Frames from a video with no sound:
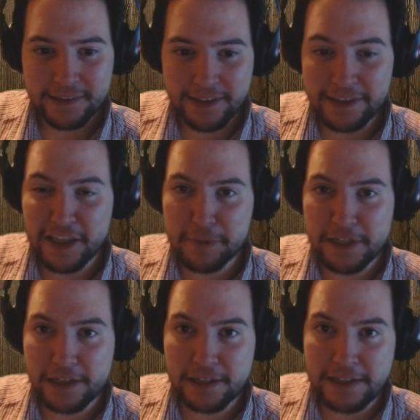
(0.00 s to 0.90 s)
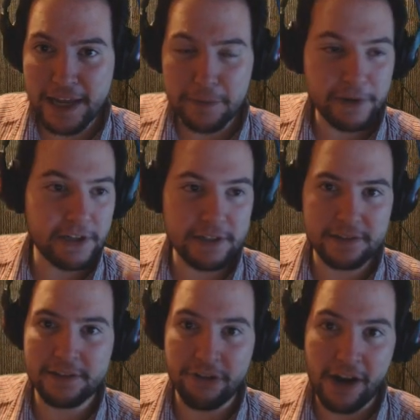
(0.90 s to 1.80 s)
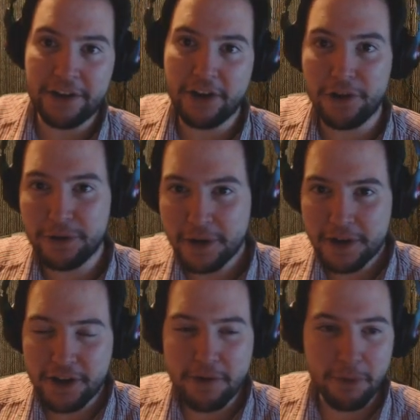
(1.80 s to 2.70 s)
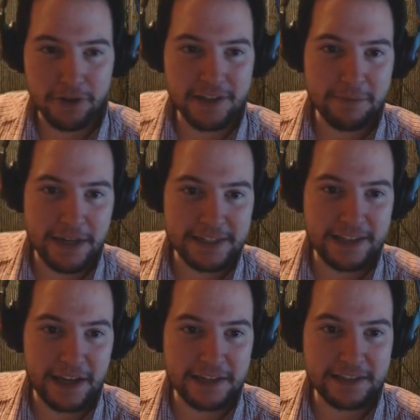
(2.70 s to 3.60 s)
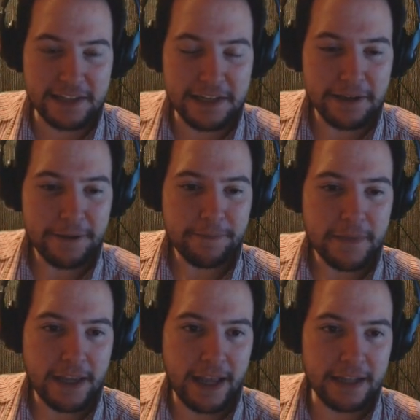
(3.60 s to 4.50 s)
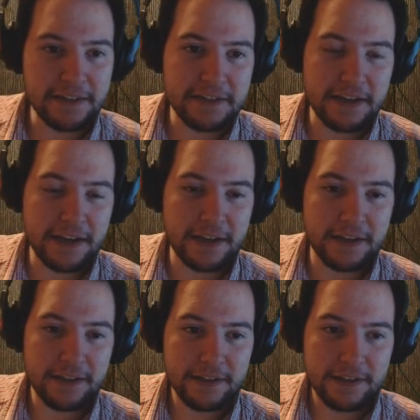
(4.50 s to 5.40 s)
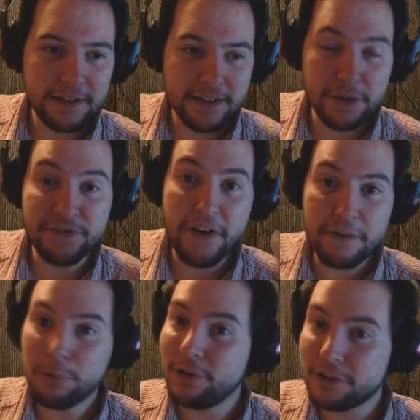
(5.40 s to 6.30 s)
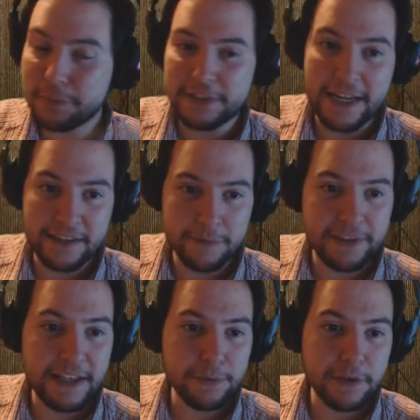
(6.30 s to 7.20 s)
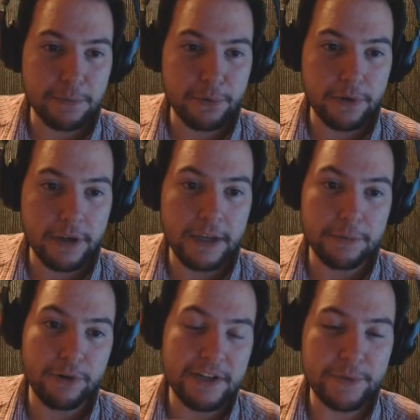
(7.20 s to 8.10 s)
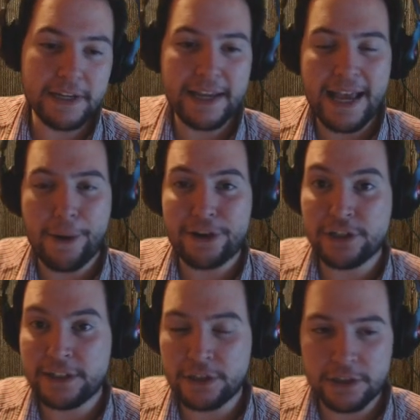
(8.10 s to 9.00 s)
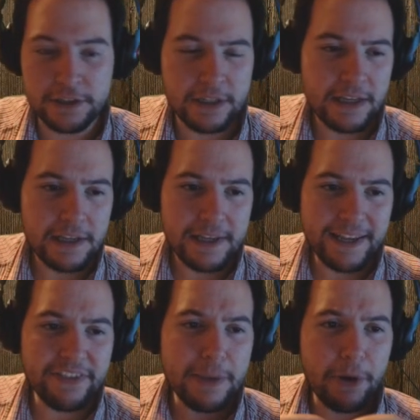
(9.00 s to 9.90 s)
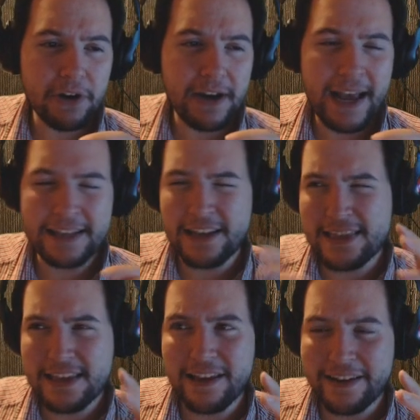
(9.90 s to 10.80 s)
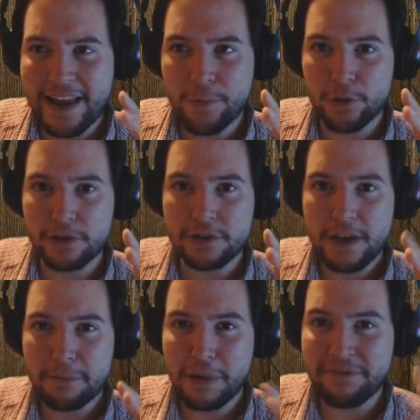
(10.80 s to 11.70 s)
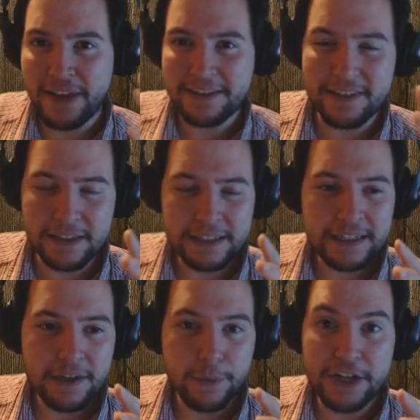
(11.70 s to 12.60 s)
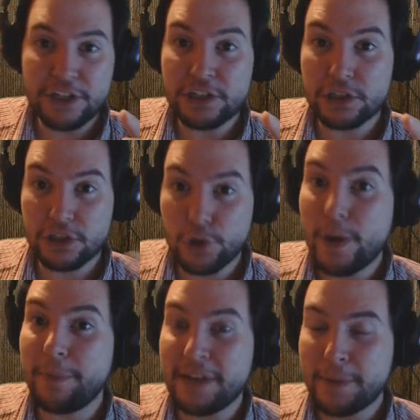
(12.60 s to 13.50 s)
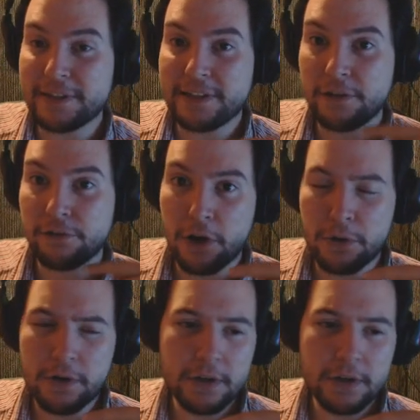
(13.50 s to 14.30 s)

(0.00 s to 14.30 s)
in this particular deck because there are no monster medics that I could see, and so it's very important to protect them, and that's what the prize winning cow actually does. If the opponent has, I think her name was Pavetta, where she does 2 epidemics in a row,